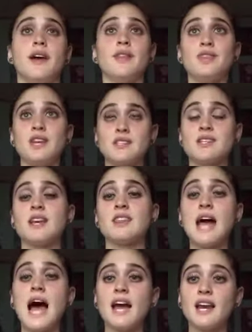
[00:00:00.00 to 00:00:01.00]
and things like
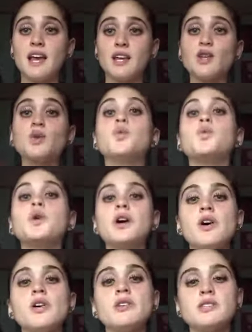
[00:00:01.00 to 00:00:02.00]
that. You
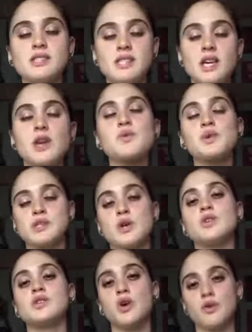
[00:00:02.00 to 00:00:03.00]
will see
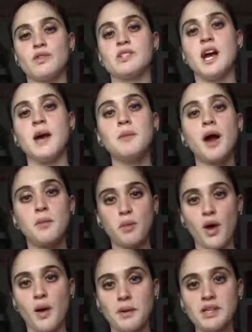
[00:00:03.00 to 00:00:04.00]
results over time, I
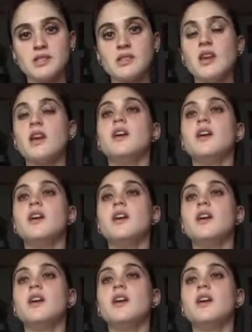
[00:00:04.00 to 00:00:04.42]
promise.